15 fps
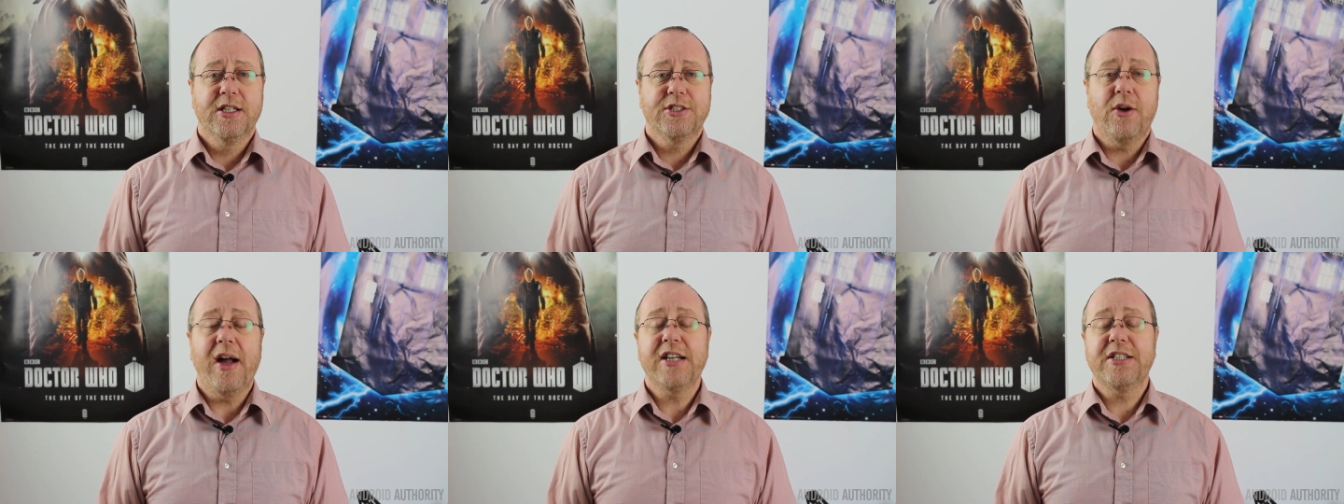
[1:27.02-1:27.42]

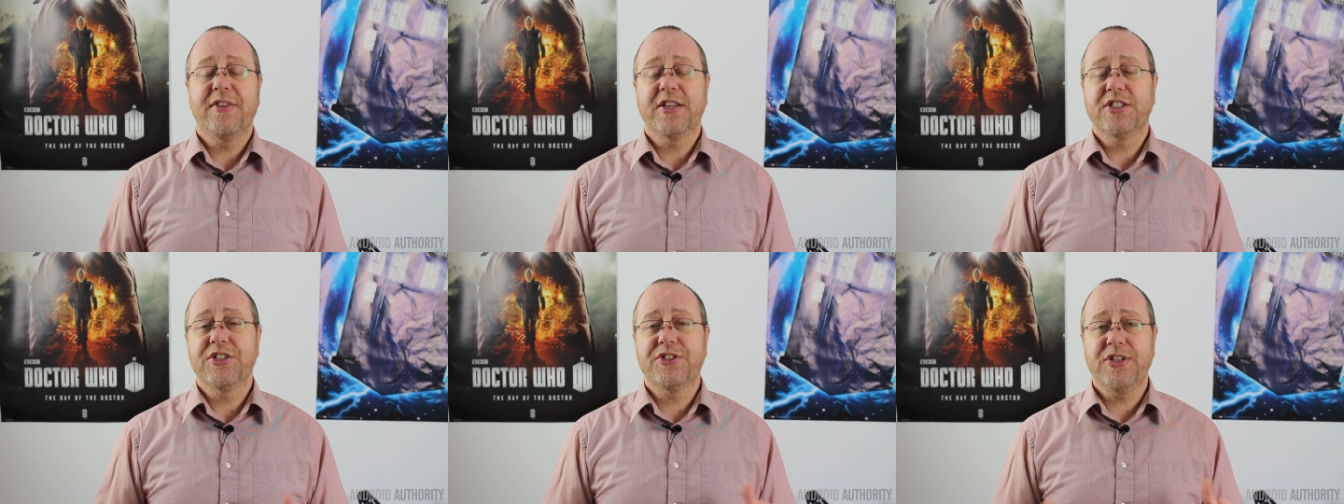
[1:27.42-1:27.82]
So actually
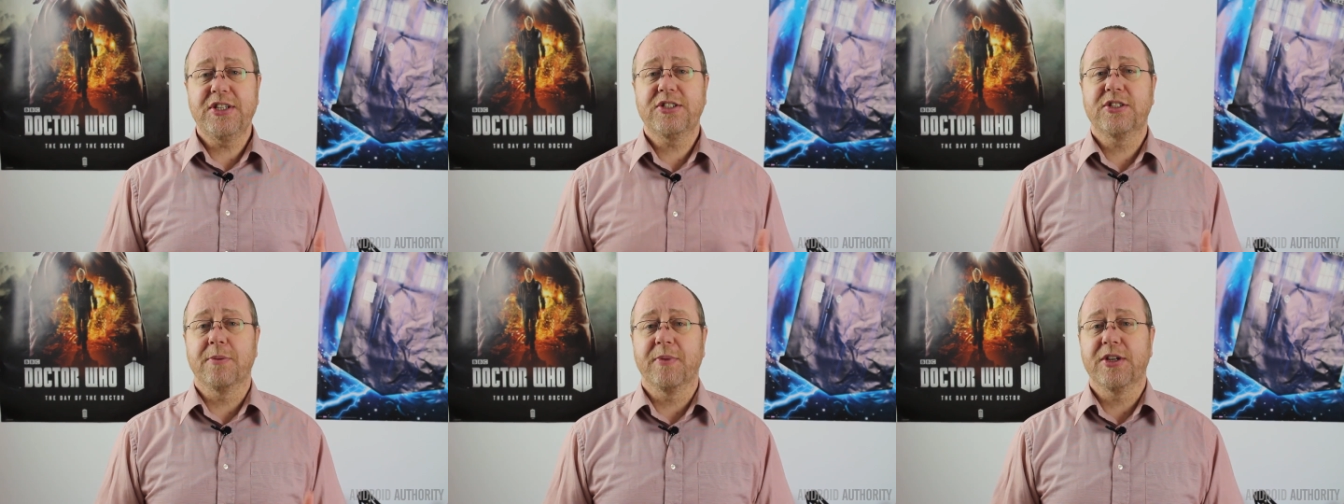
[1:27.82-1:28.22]
there's a
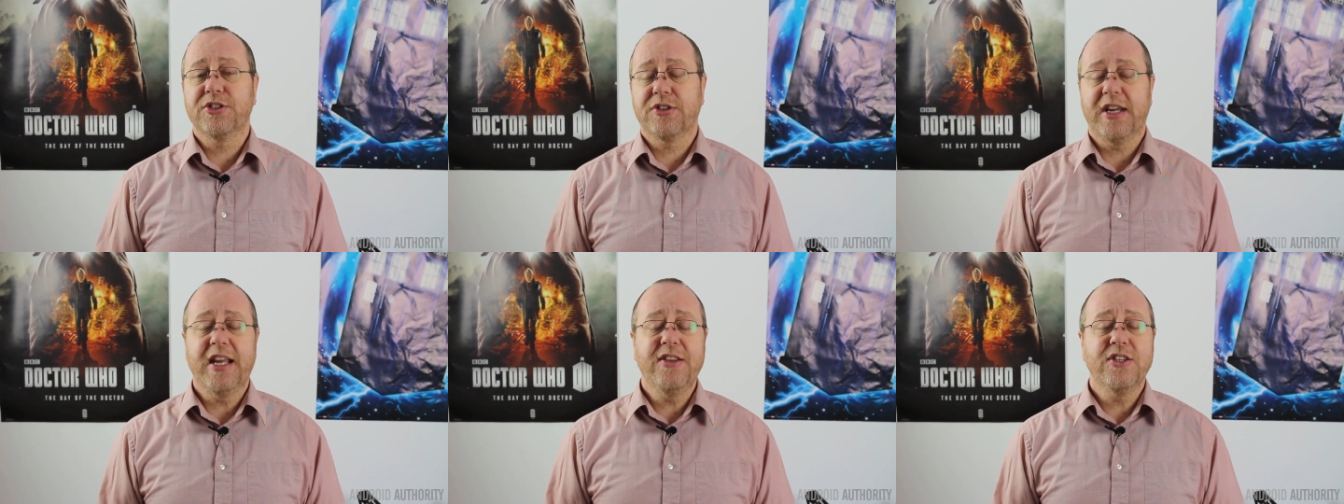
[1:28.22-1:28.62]
system
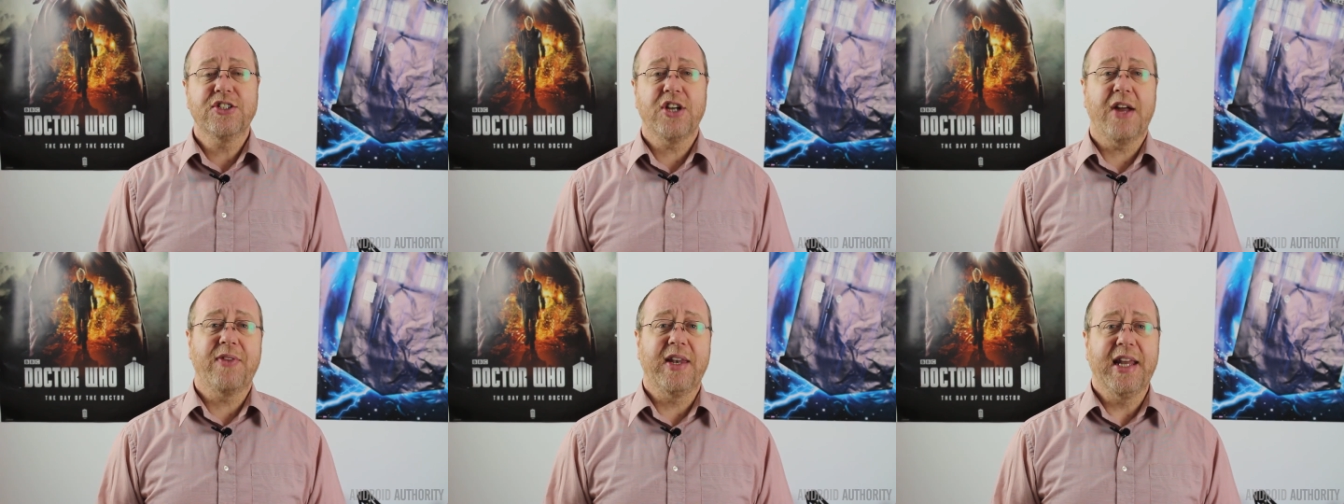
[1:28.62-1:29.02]
that's
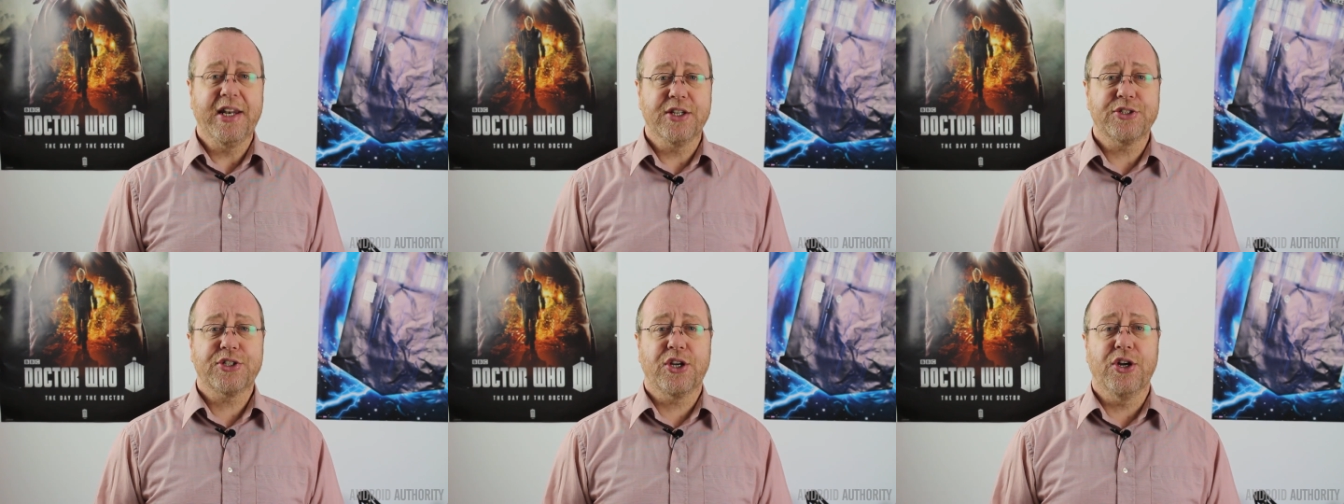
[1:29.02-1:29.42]
inside the
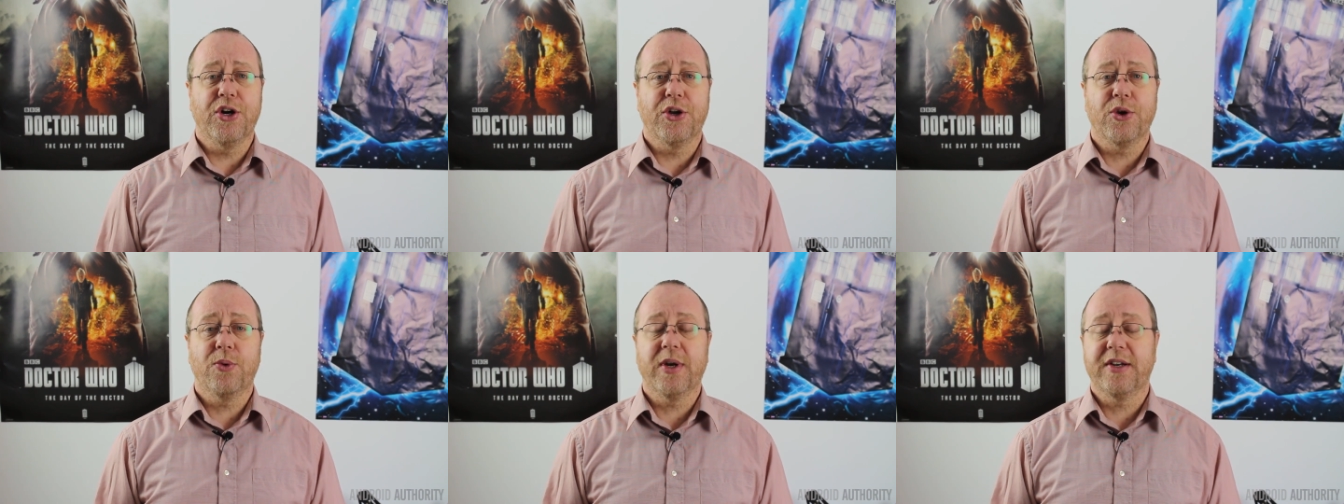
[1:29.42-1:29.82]
Linux
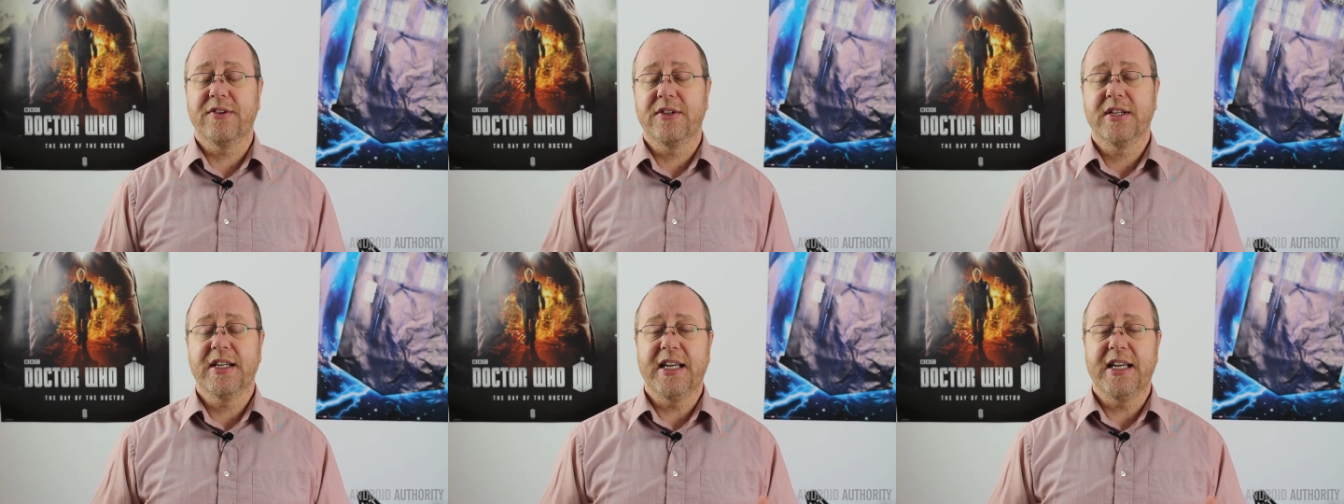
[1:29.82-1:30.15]
kernel and